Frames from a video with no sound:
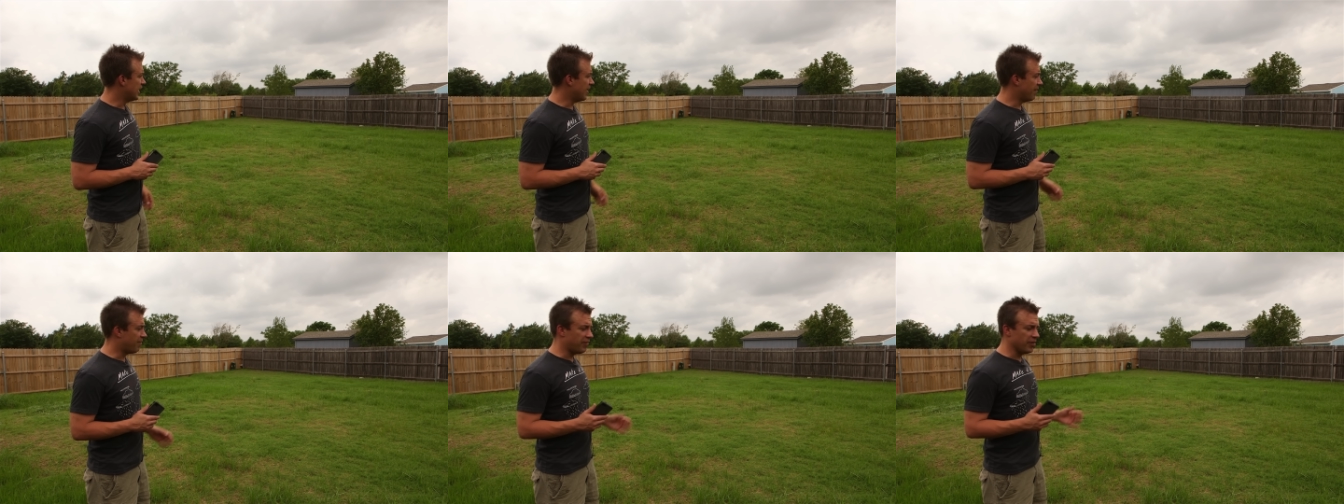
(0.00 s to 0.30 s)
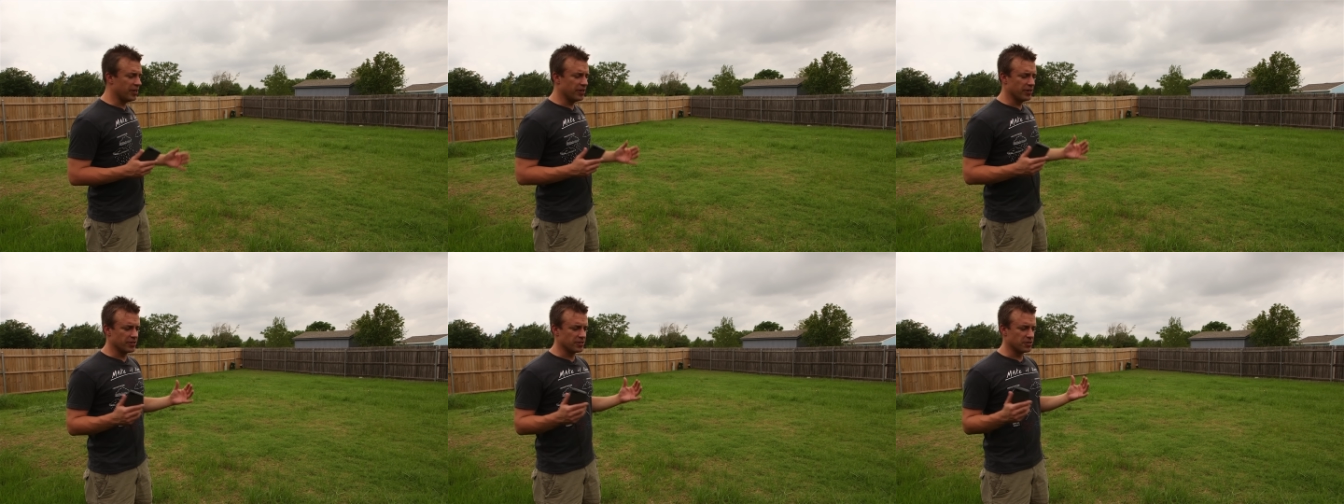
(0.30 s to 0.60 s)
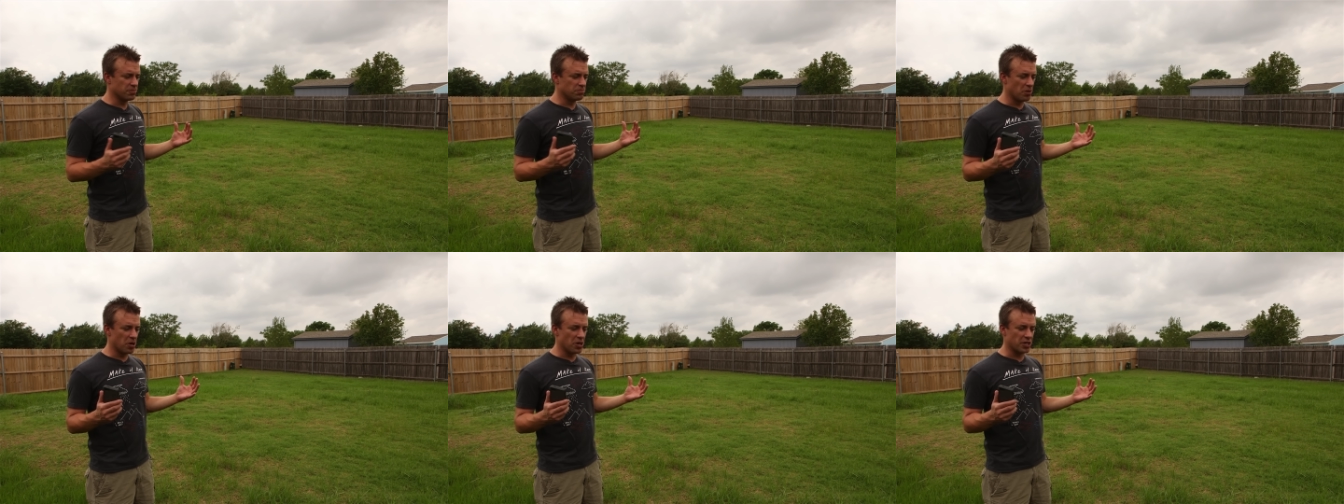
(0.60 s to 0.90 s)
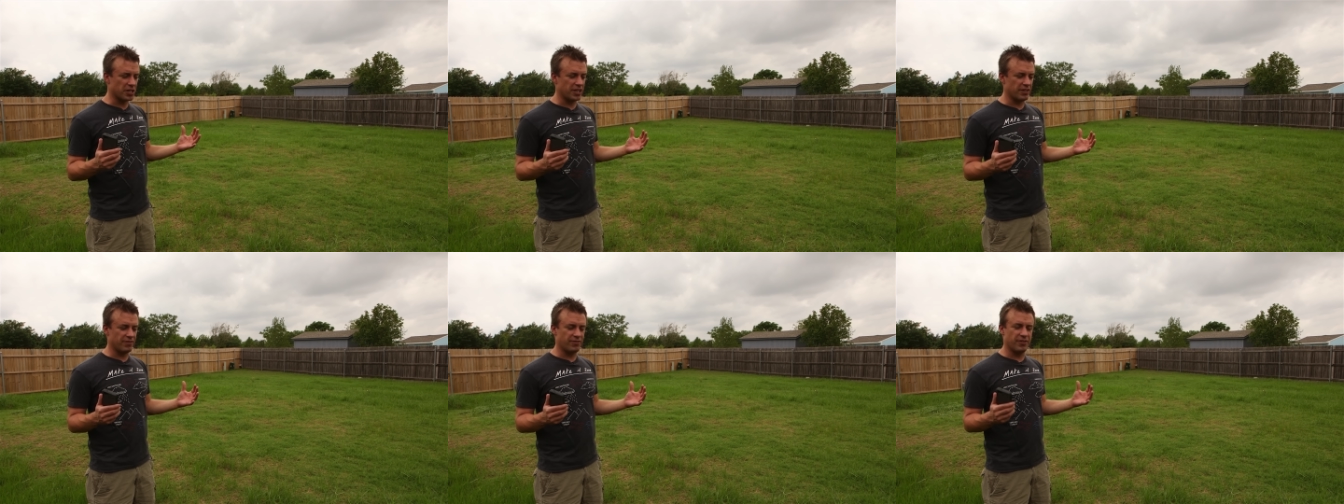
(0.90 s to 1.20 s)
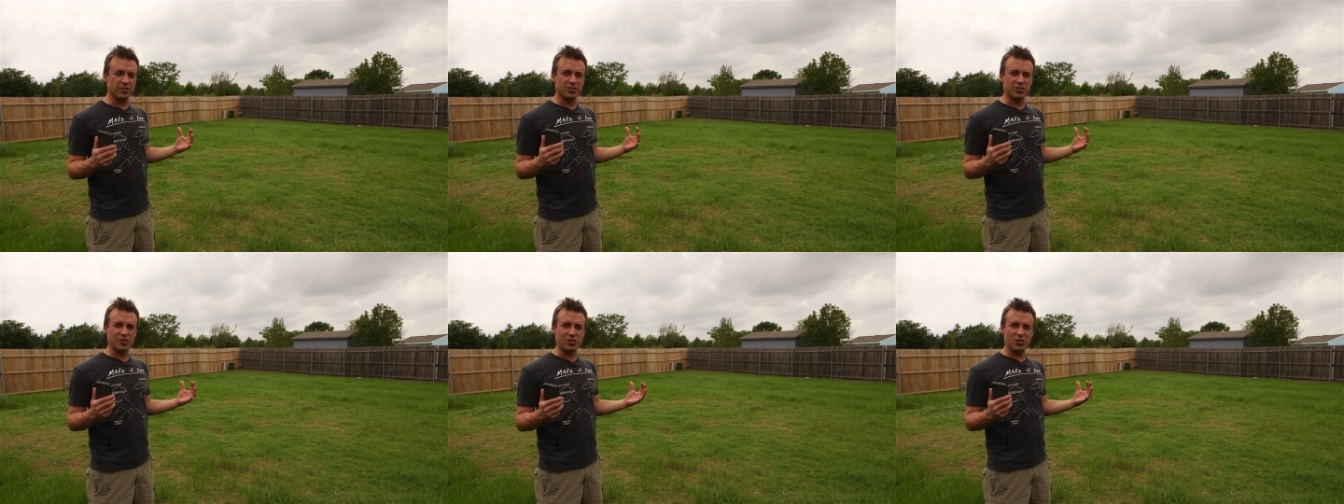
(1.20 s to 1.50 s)
It feels murky,
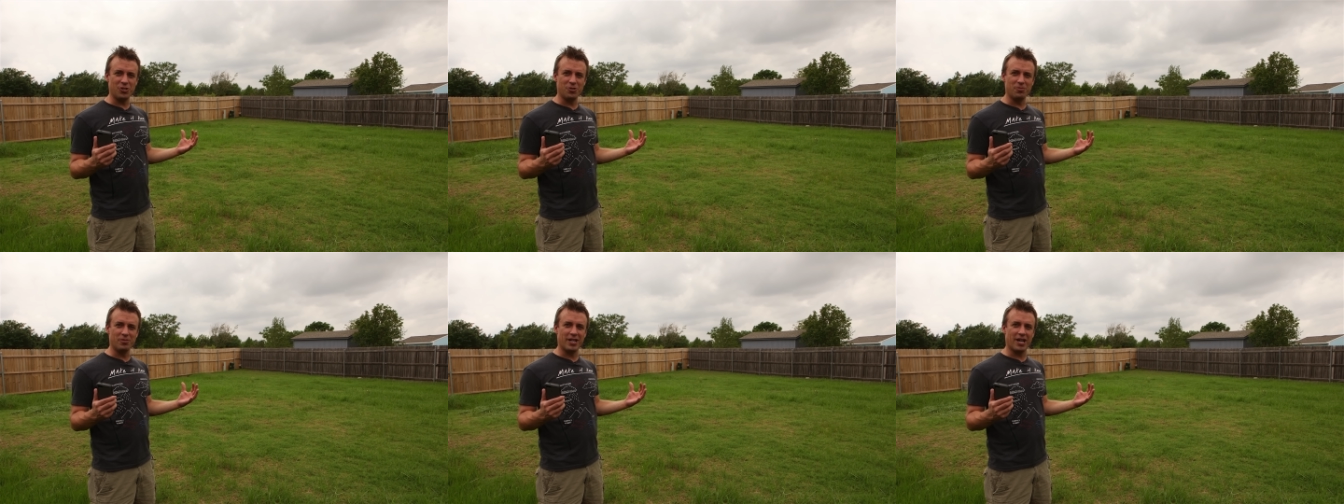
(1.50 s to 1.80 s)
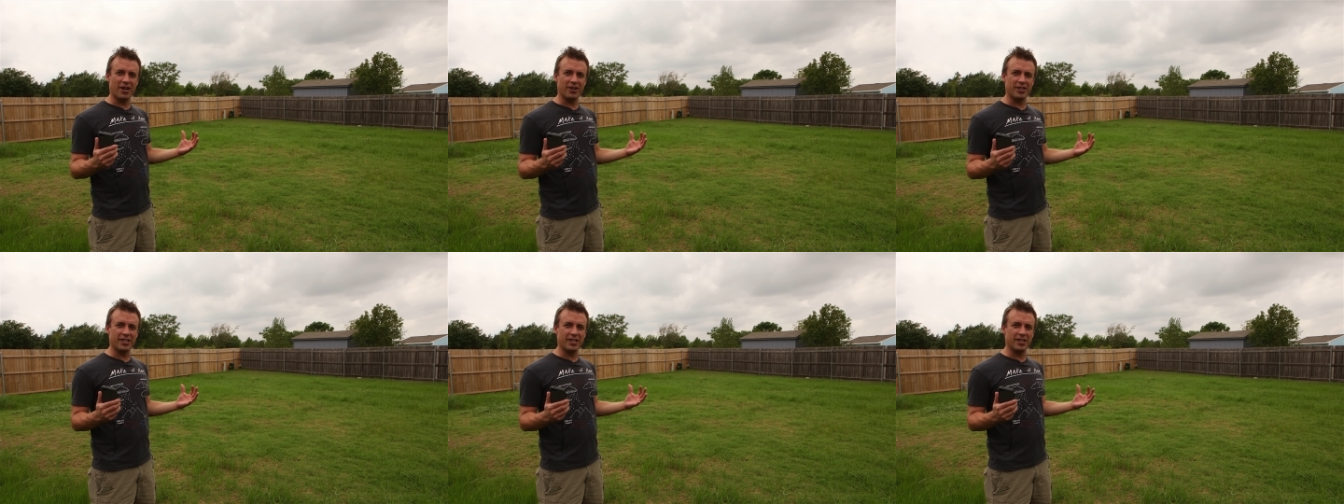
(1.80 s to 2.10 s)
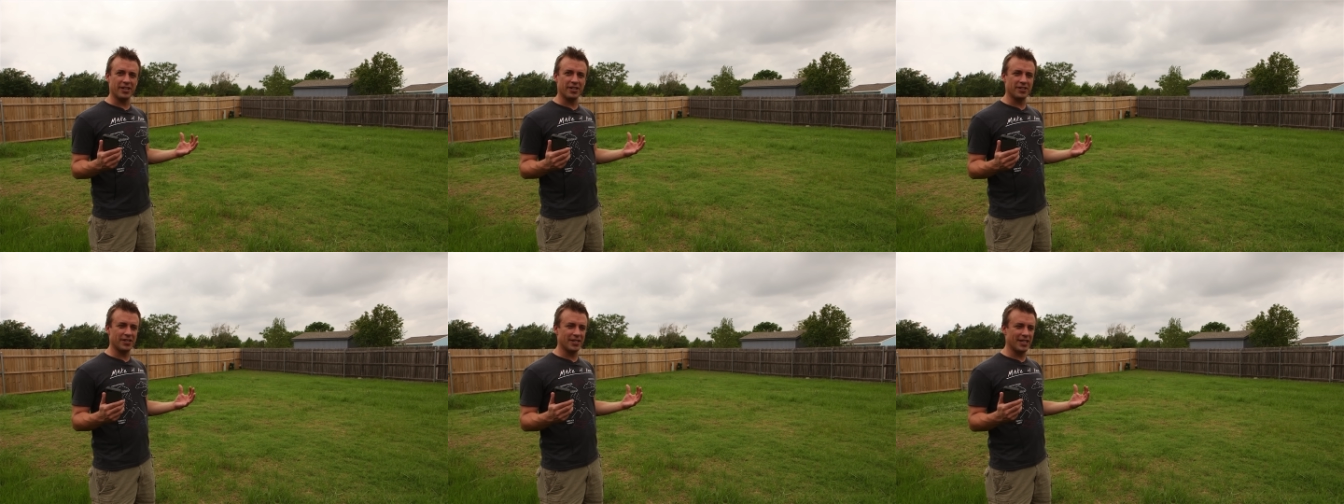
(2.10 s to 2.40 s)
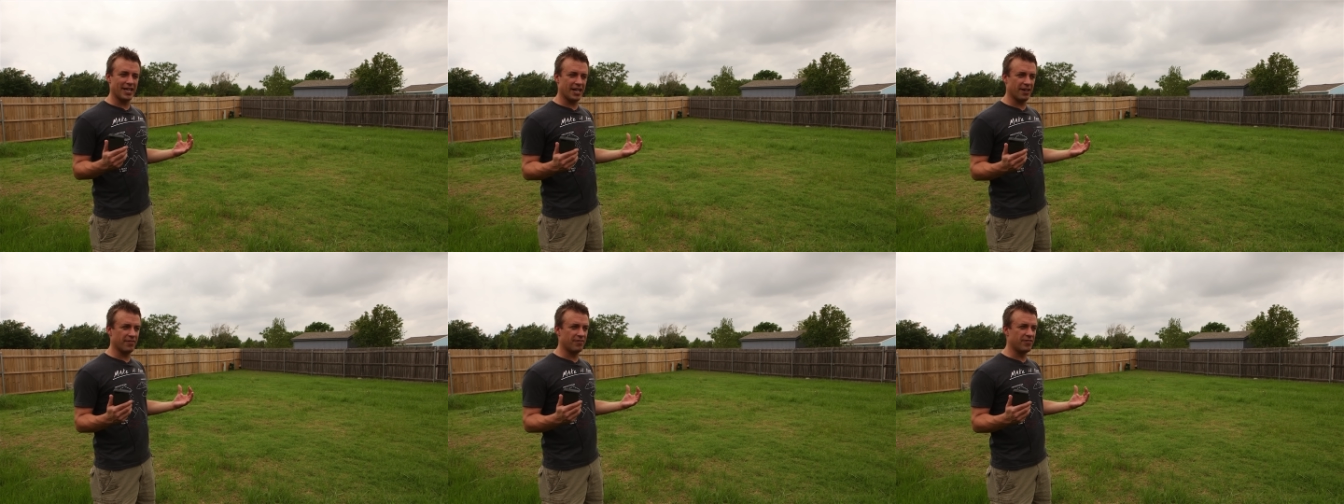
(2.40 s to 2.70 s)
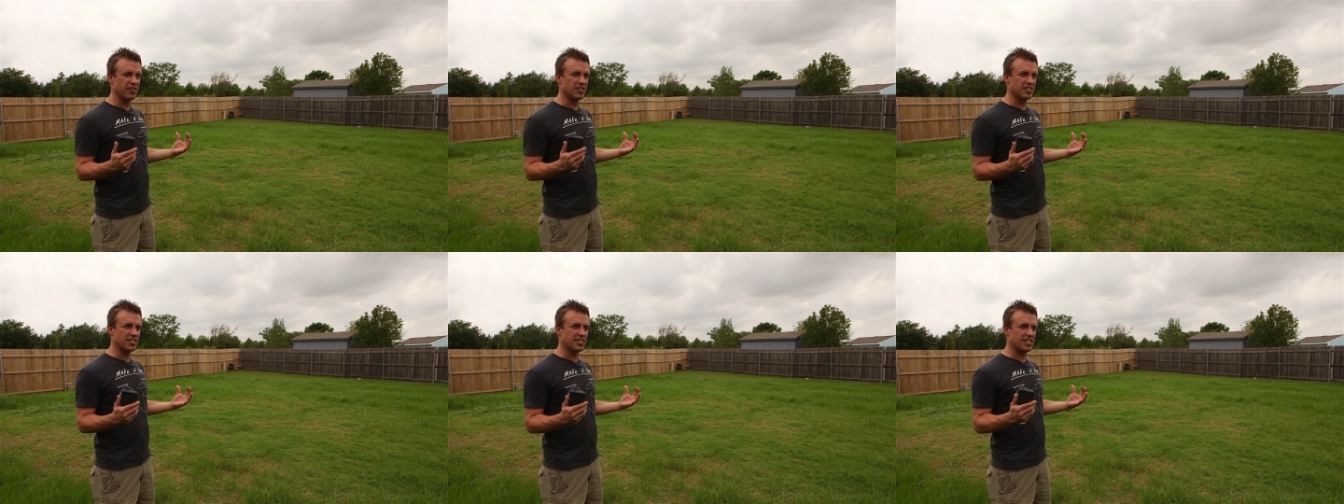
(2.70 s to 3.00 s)
feels humid out here. The air
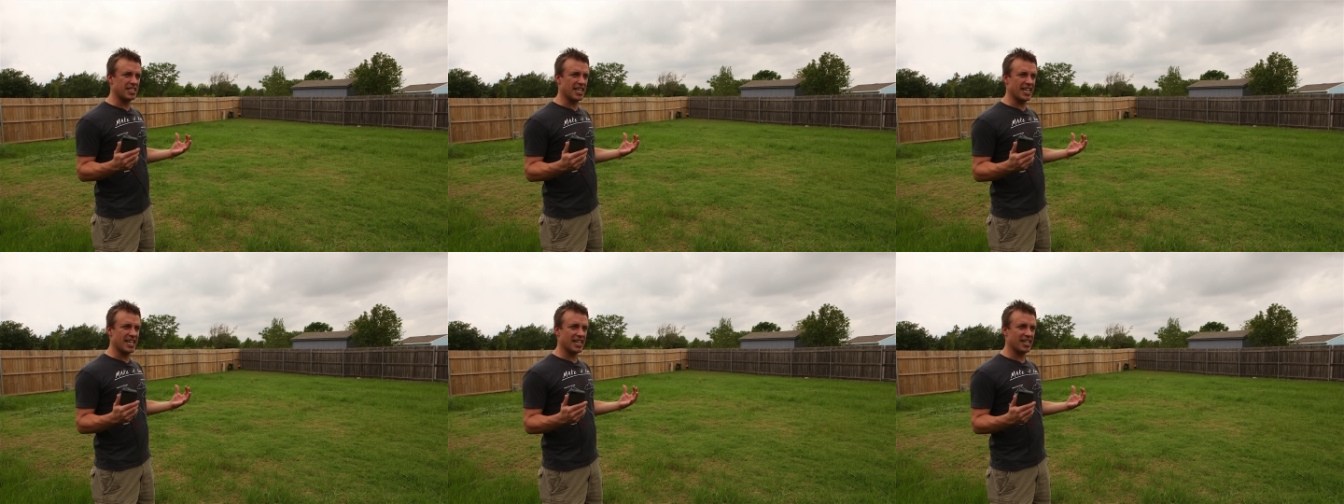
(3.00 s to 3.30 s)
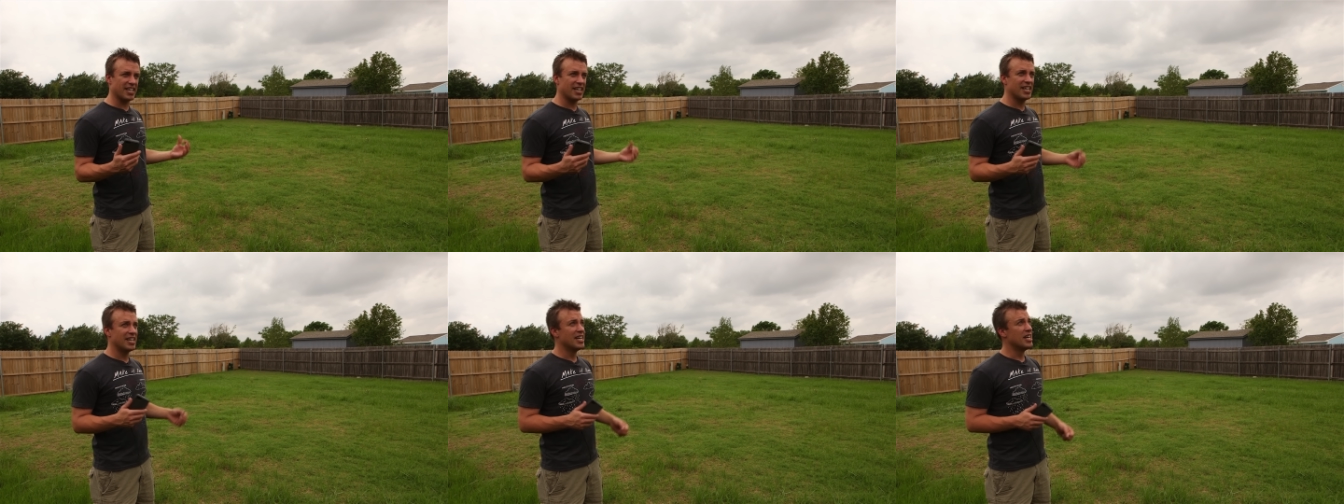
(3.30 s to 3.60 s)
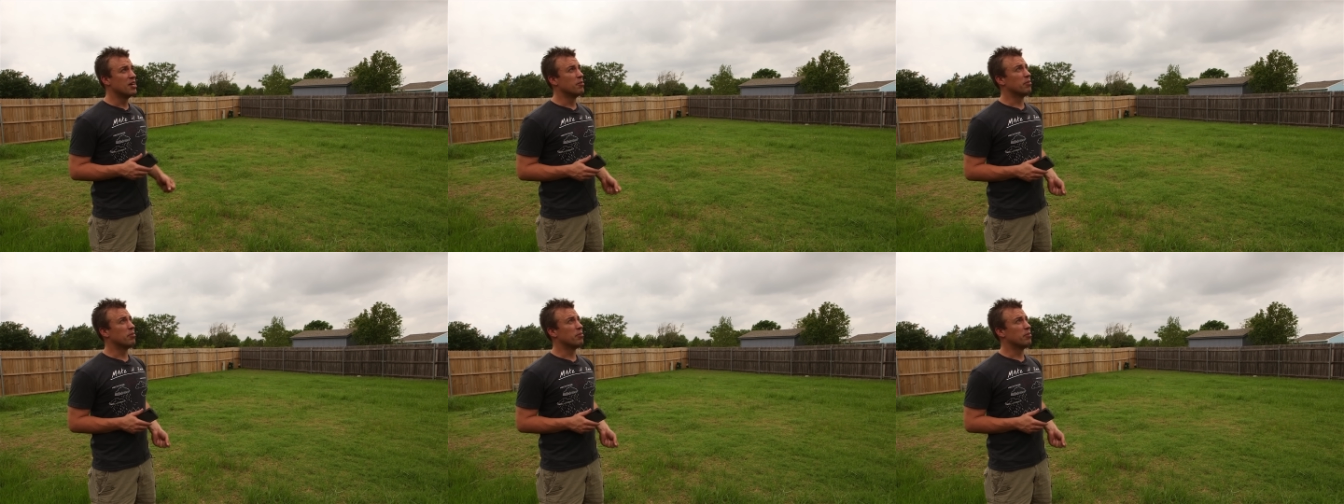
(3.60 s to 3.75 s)
feels thick.